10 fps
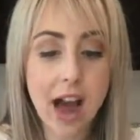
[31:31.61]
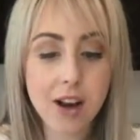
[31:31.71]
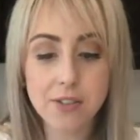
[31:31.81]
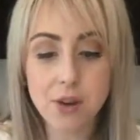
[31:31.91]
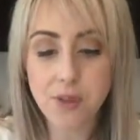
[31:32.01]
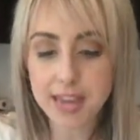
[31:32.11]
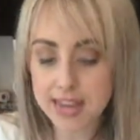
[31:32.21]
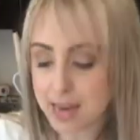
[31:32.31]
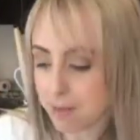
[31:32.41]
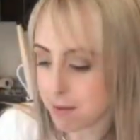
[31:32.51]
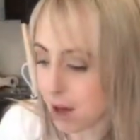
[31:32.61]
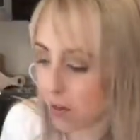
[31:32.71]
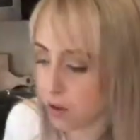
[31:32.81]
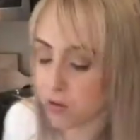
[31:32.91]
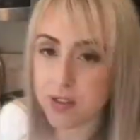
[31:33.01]
I don't even know if I can get my
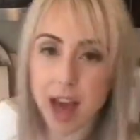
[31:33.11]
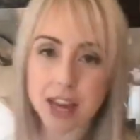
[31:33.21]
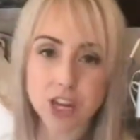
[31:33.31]
mouth over that,